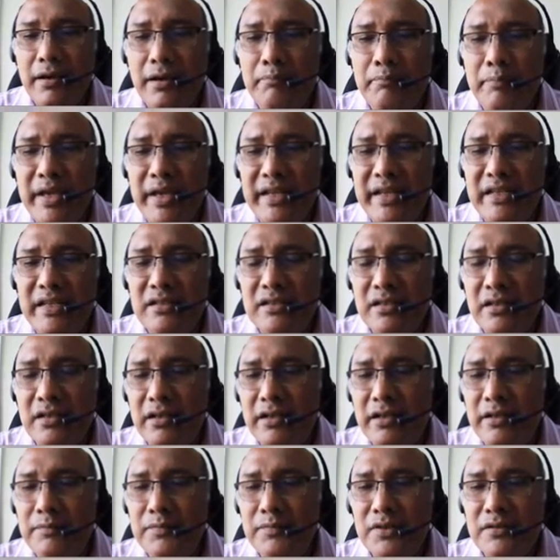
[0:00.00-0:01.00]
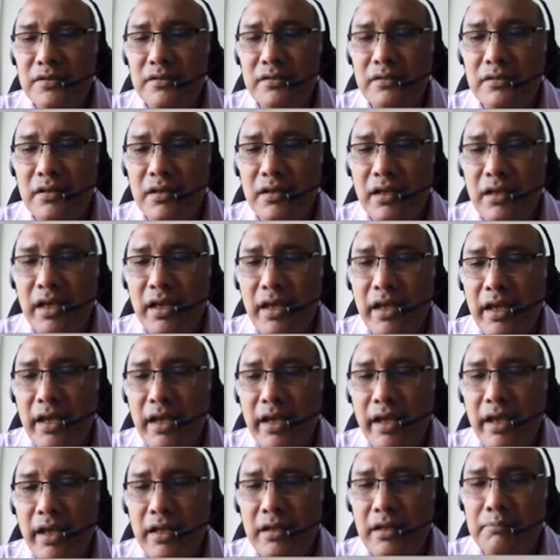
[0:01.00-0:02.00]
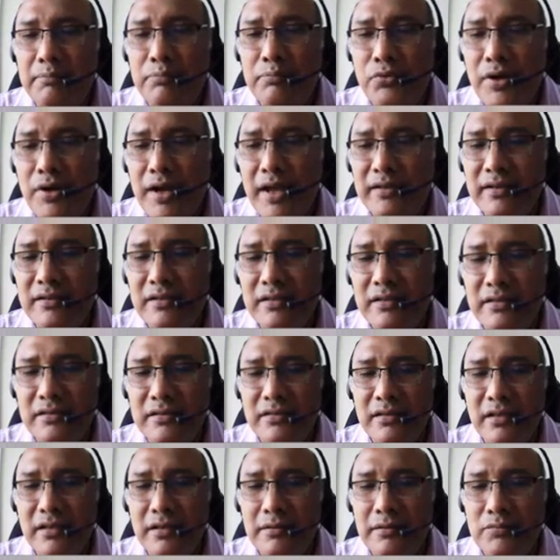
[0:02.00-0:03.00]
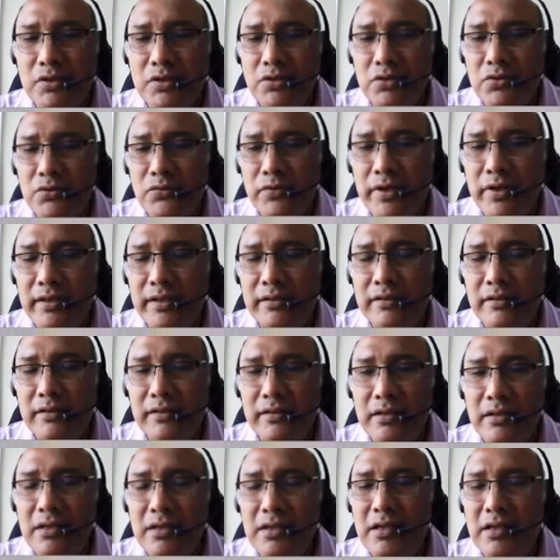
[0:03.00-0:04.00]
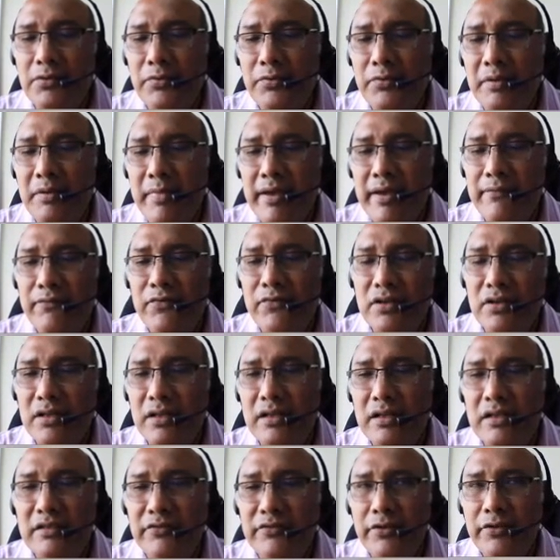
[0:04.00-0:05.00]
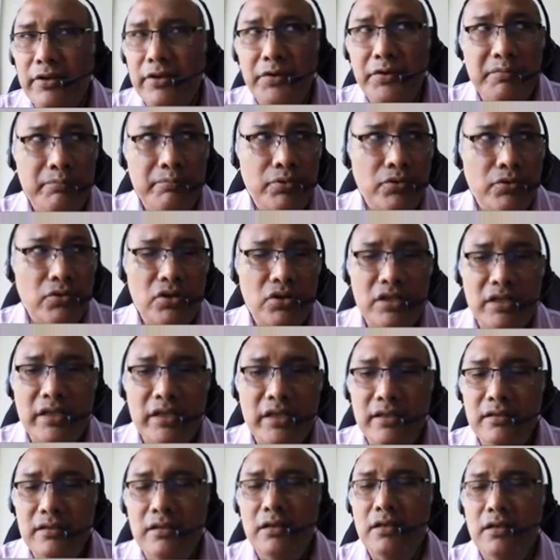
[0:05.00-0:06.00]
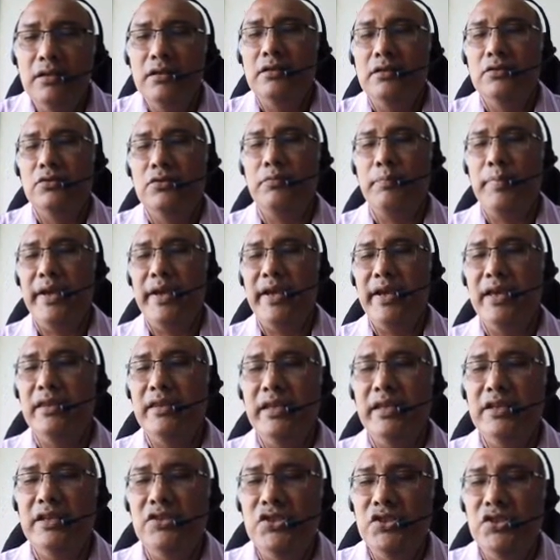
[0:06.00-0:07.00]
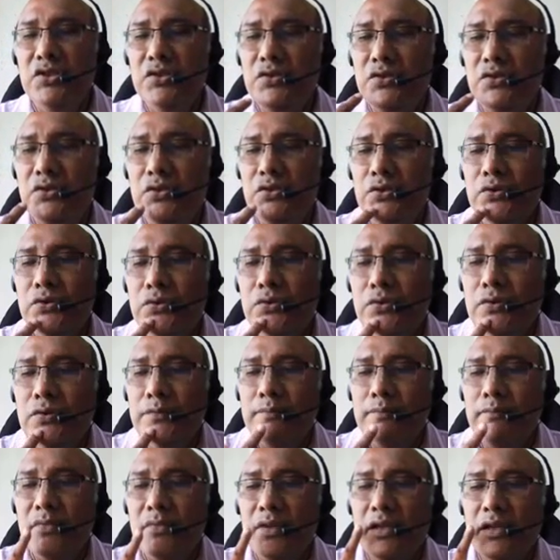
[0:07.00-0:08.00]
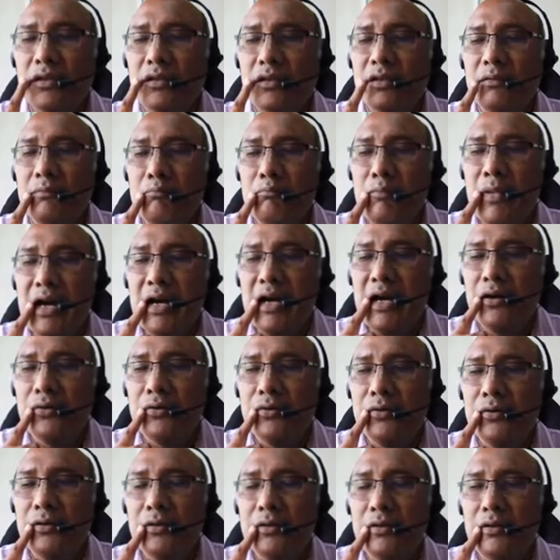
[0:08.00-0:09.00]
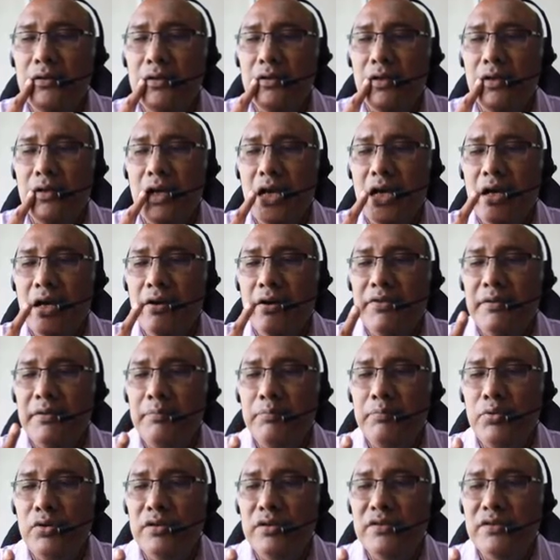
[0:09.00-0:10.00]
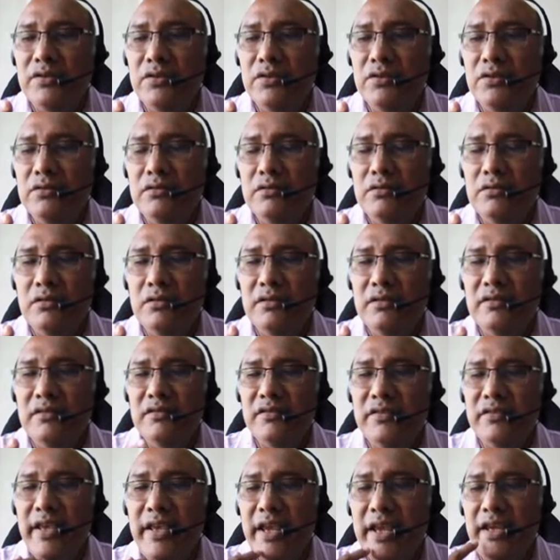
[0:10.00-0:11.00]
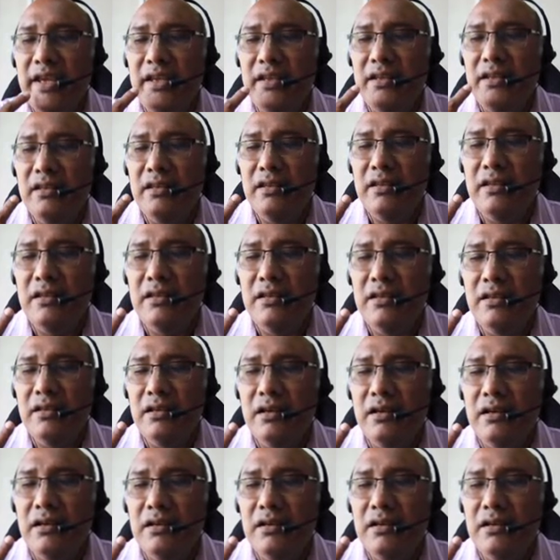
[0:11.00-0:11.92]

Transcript: many times and practice them correctly. Remember that it's very important to pay attention to the mouth of the person saying the